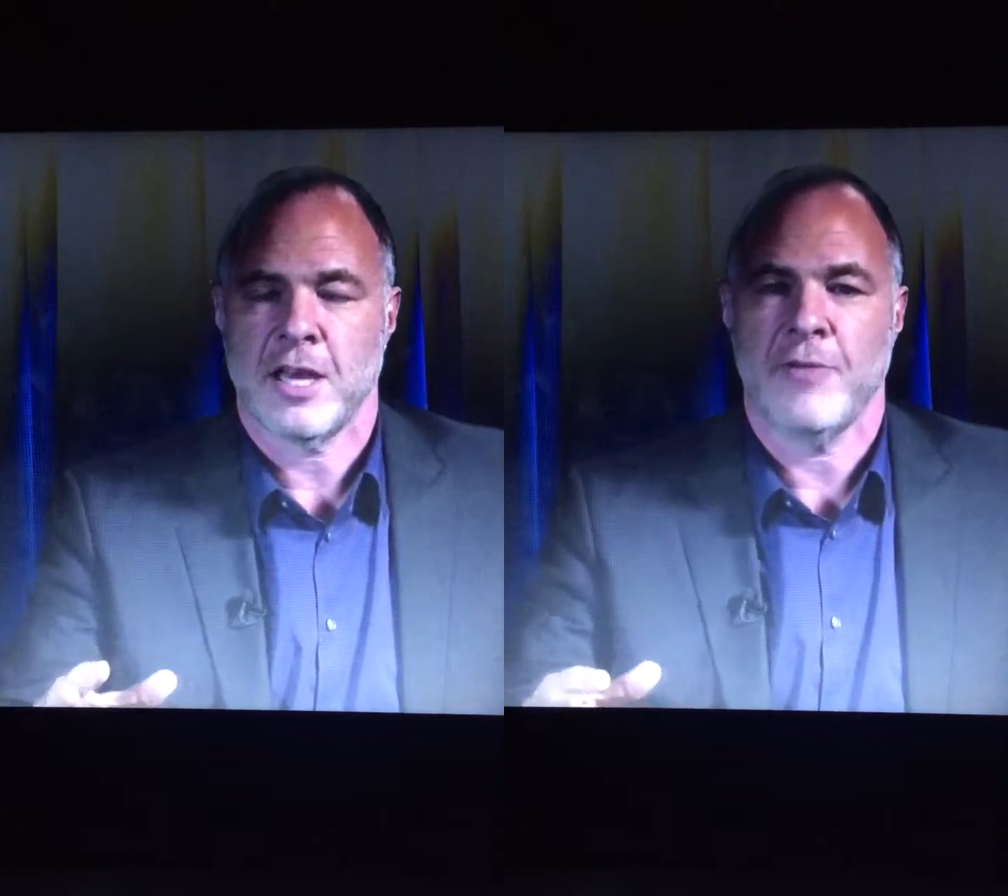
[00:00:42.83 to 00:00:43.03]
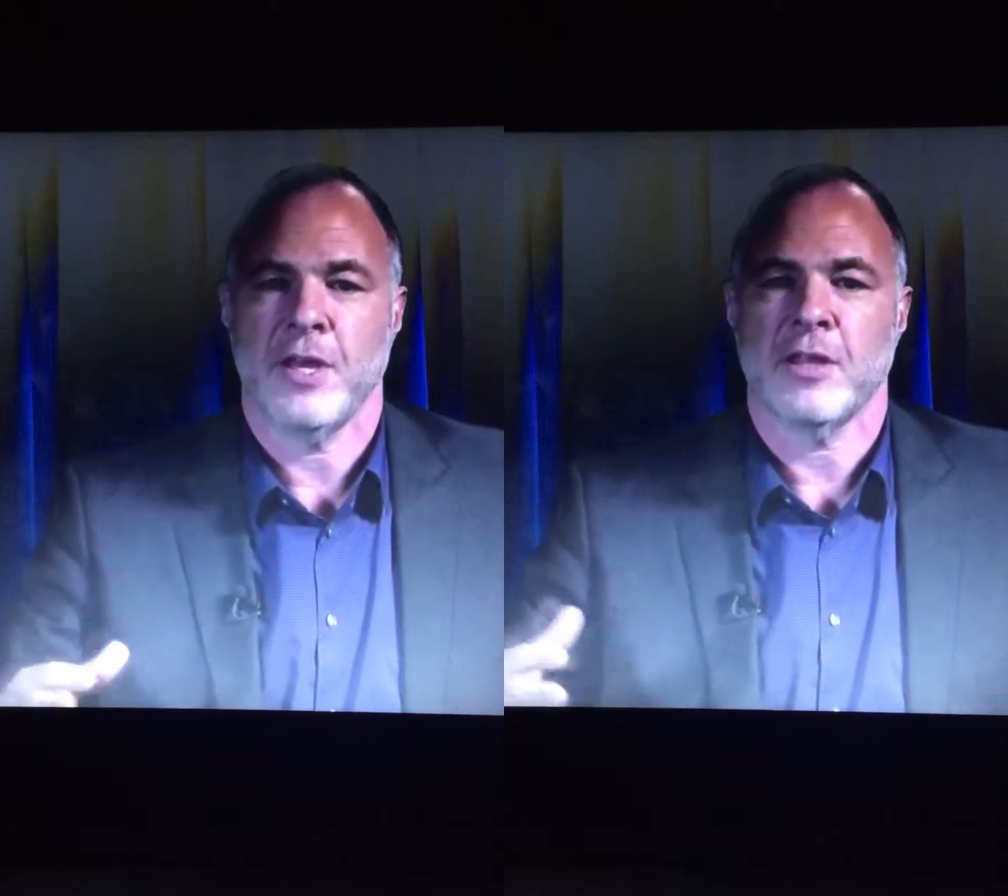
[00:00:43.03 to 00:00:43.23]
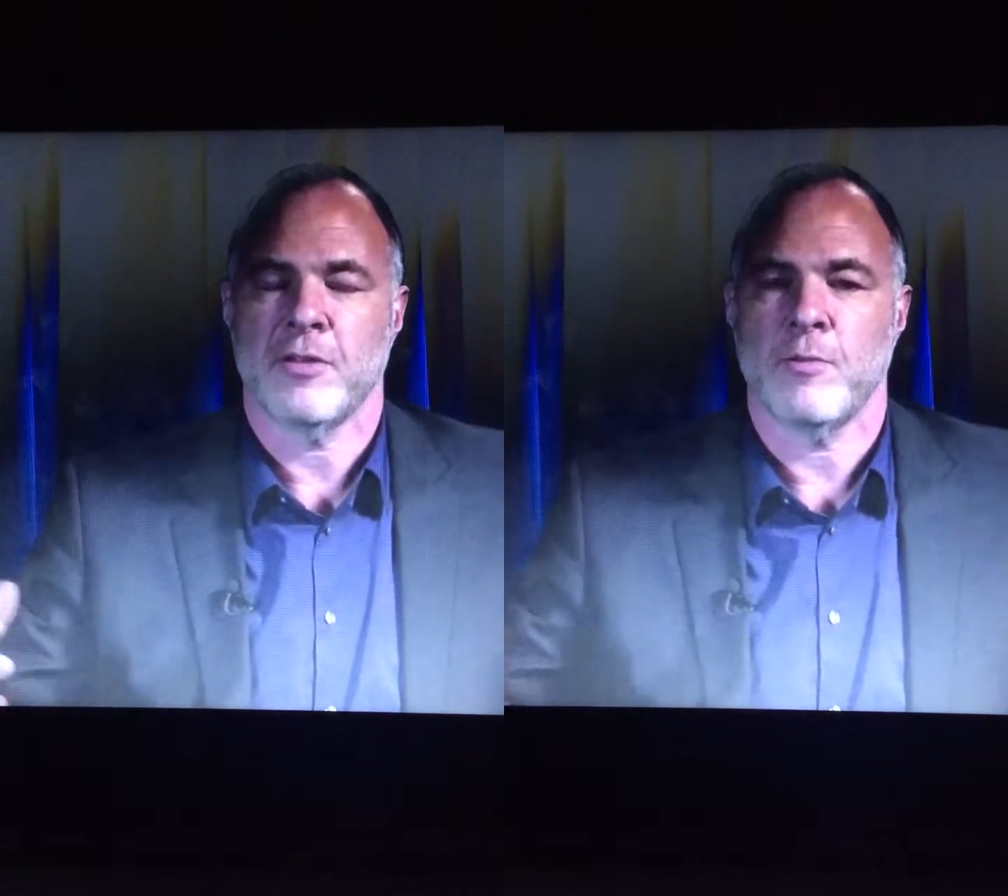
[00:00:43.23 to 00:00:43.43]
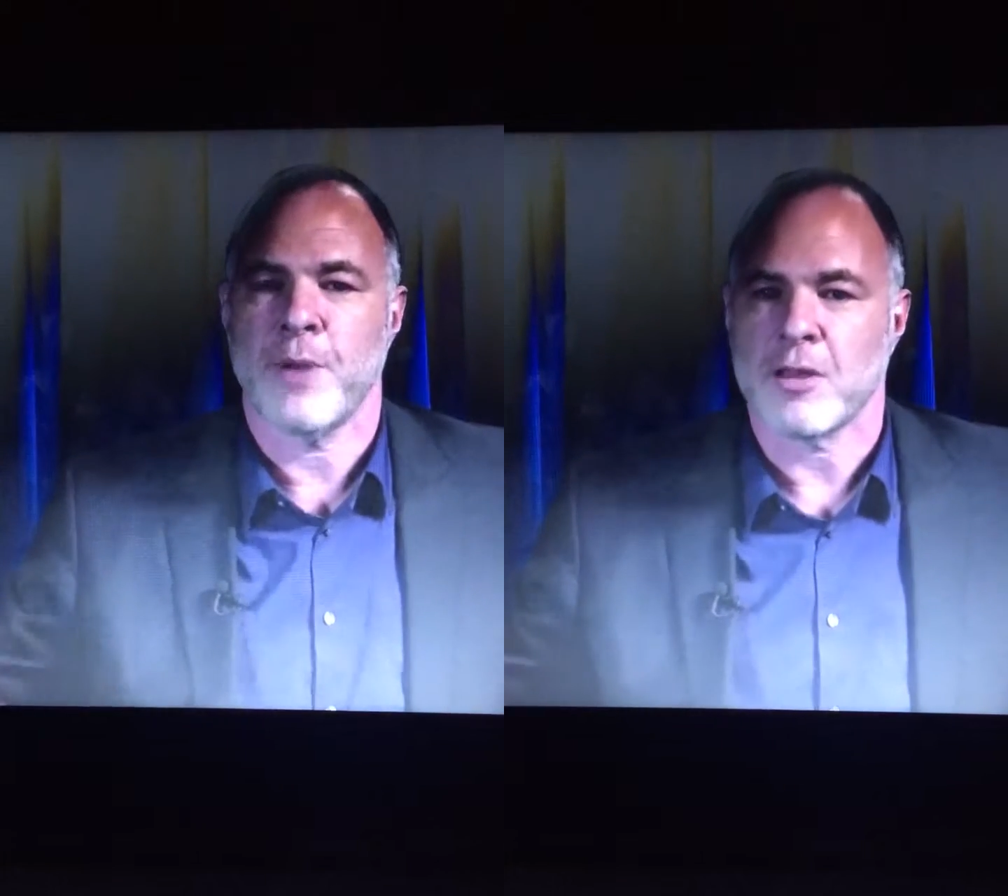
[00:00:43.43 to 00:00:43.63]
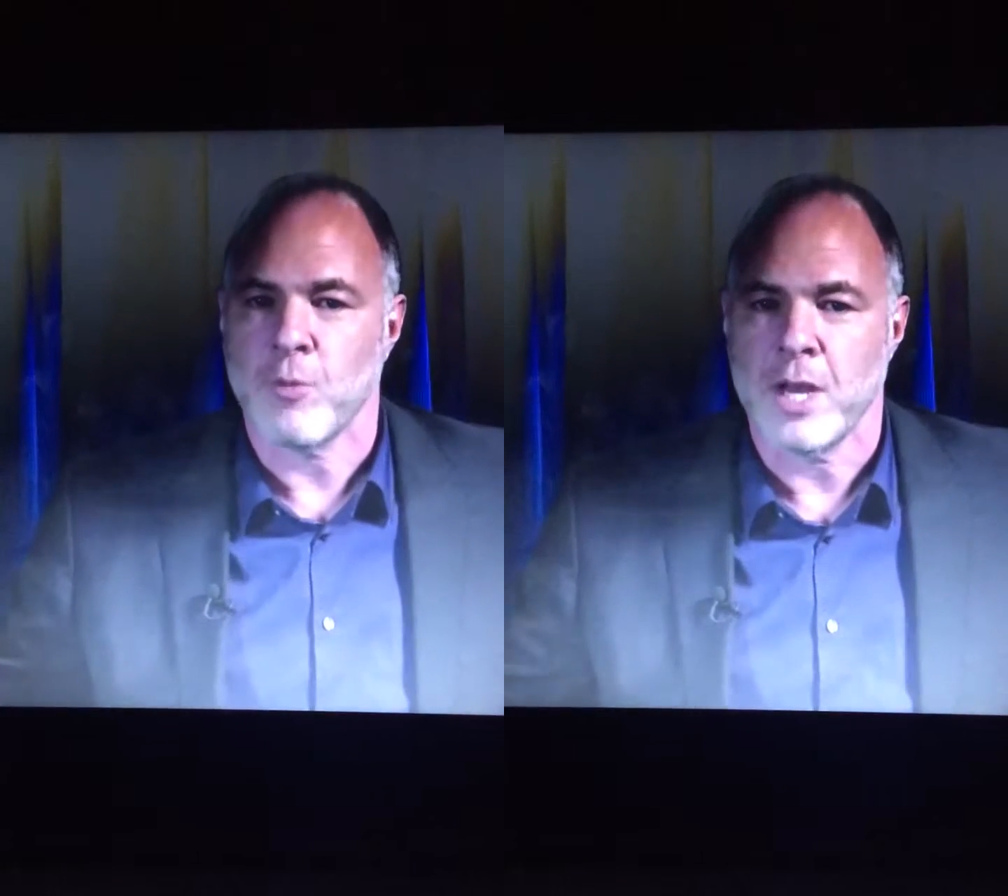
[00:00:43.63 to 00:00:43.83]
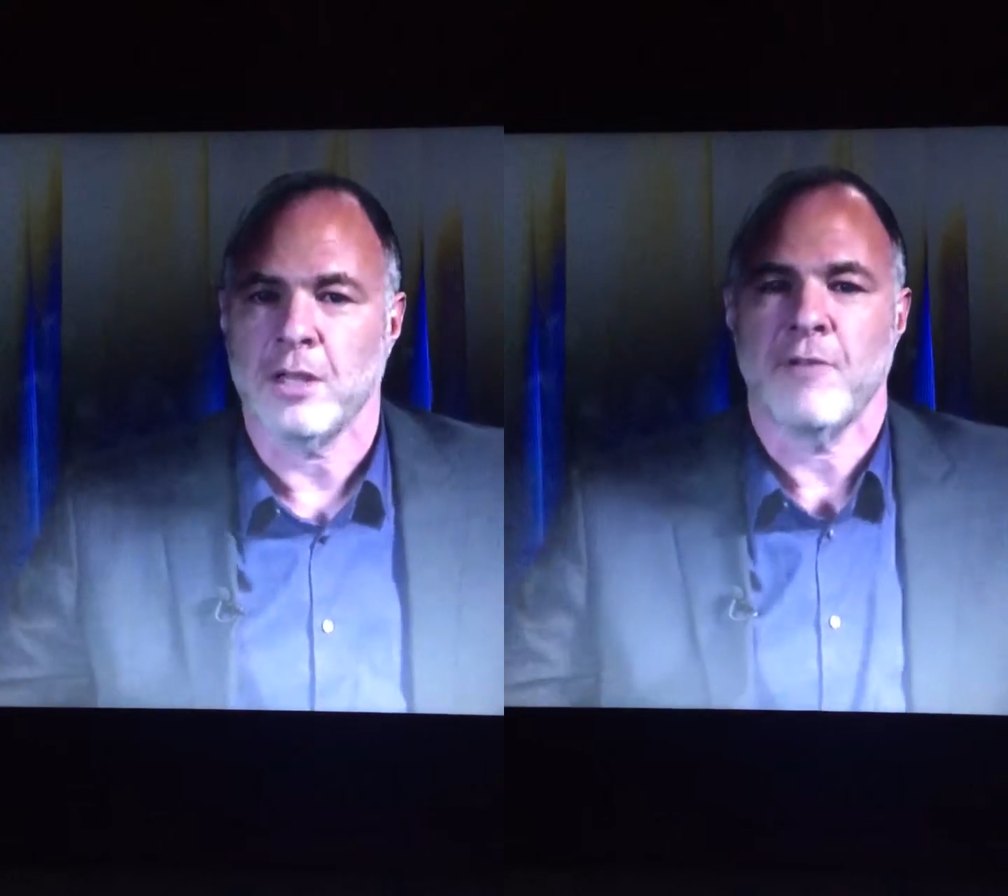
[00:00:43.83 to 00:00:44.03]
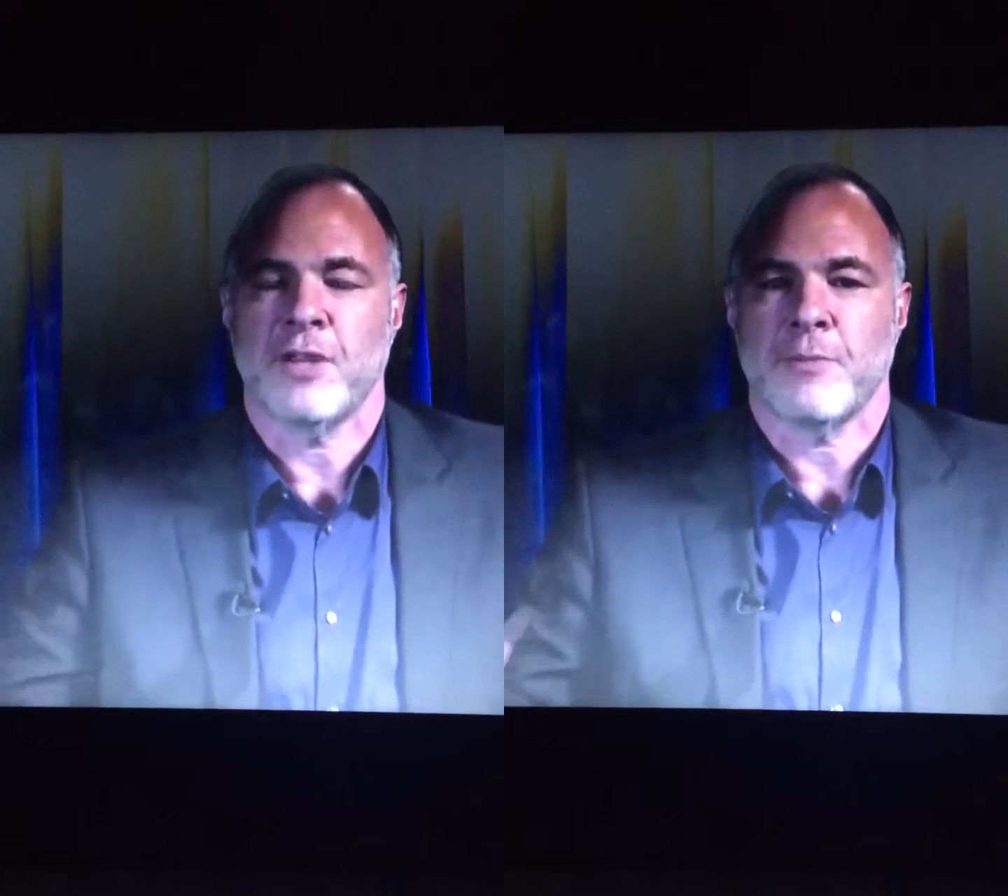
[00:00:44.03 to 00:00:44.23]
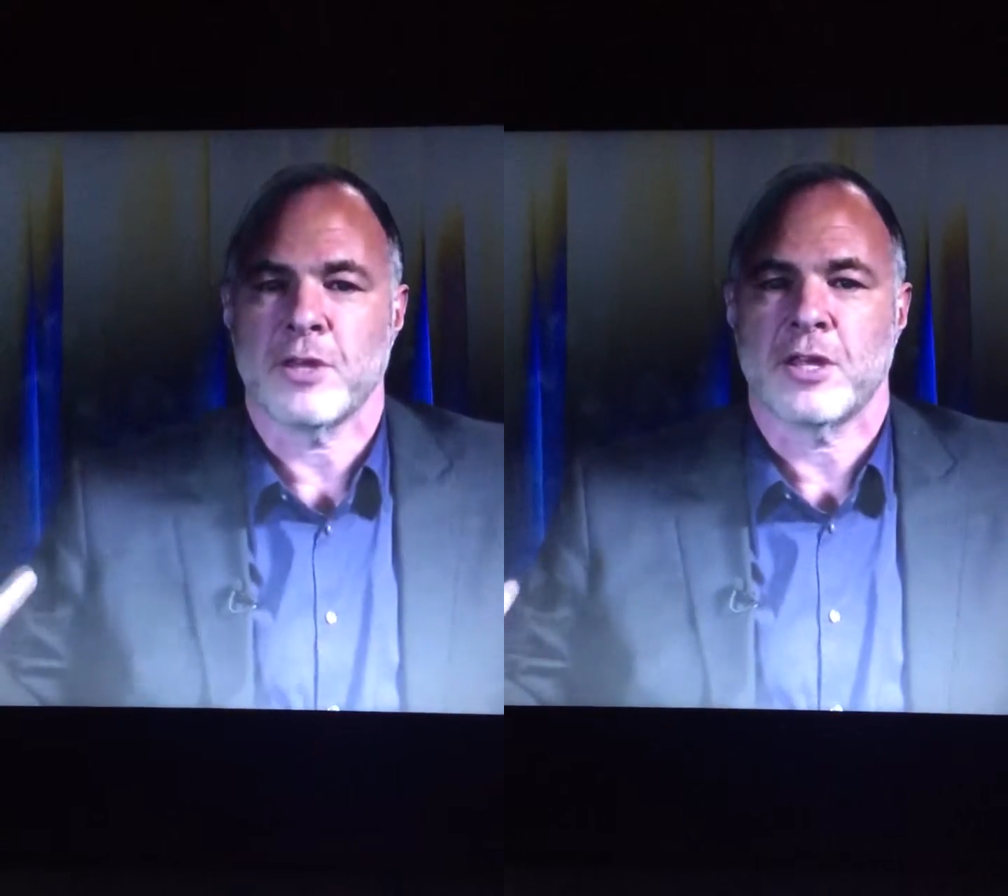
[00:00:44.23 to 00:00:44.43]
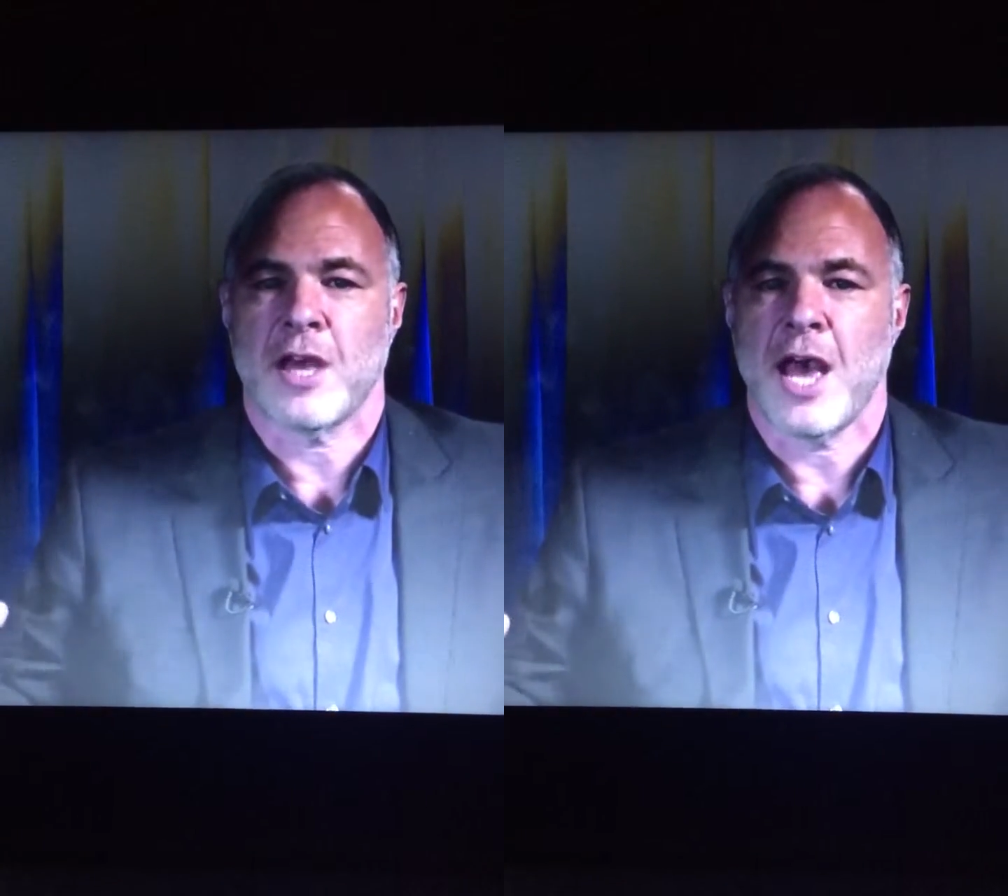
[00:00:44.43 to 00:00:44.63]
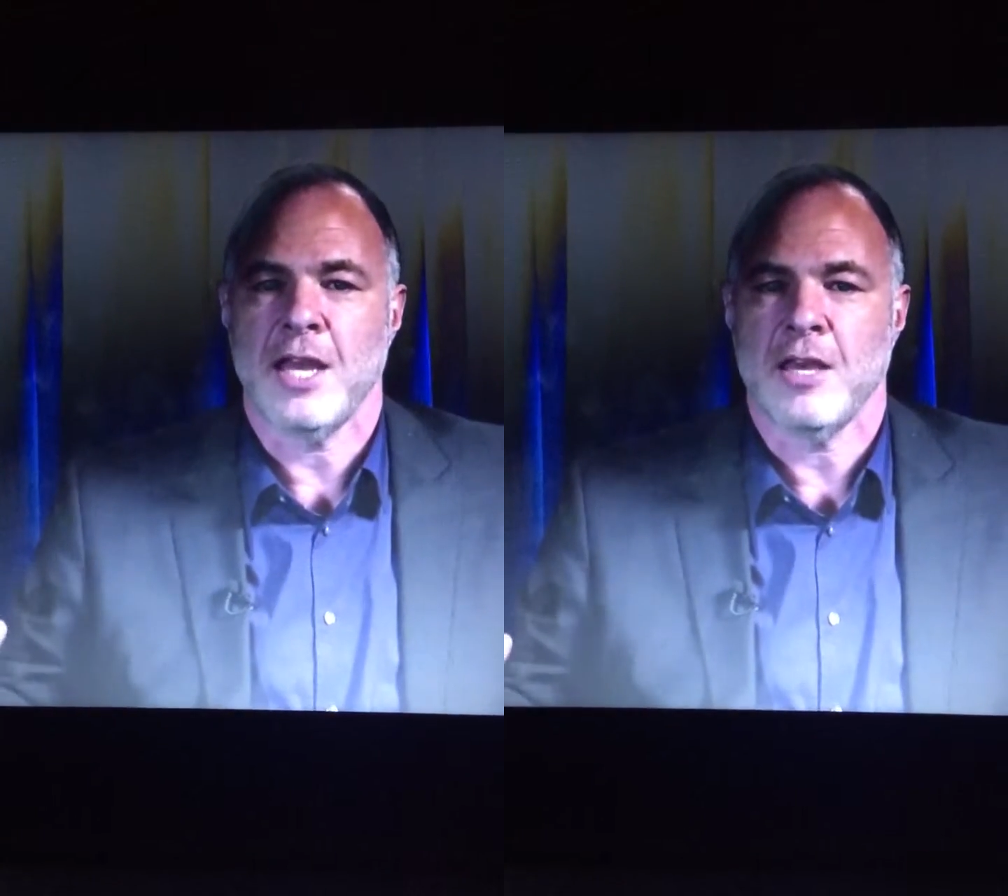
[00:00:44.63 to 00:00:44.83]
I think the best way to lift up a
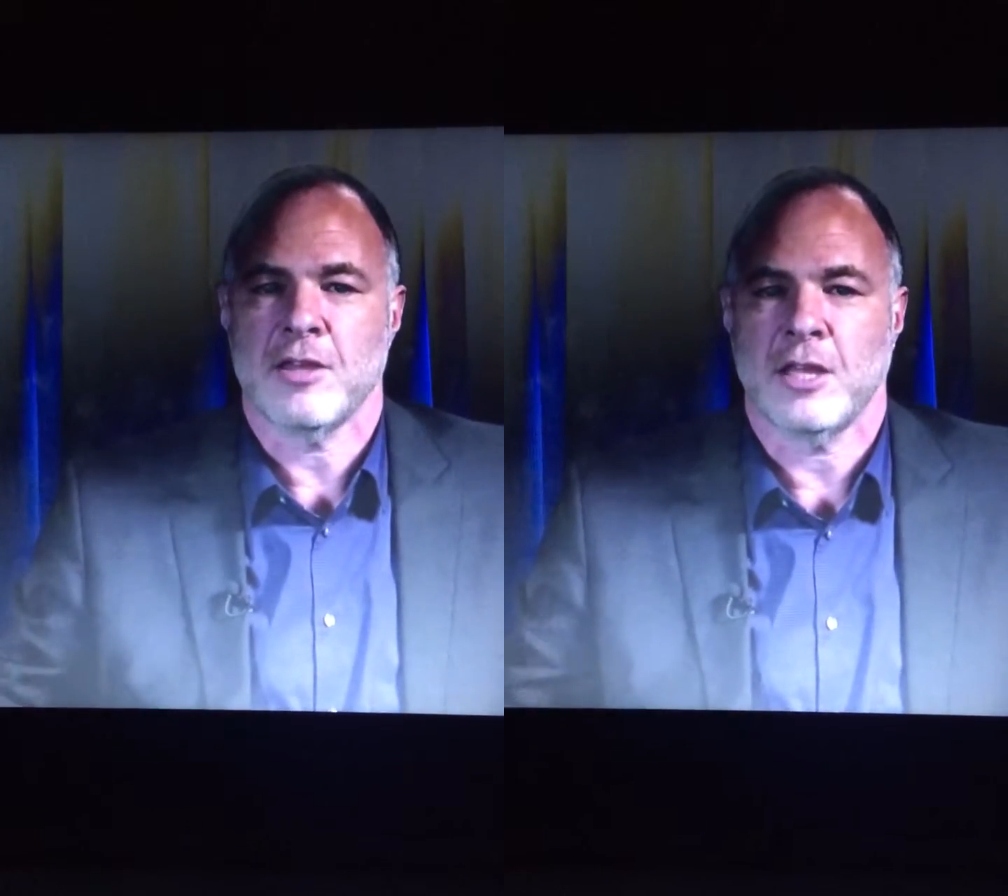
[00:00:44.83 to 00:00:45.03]
society is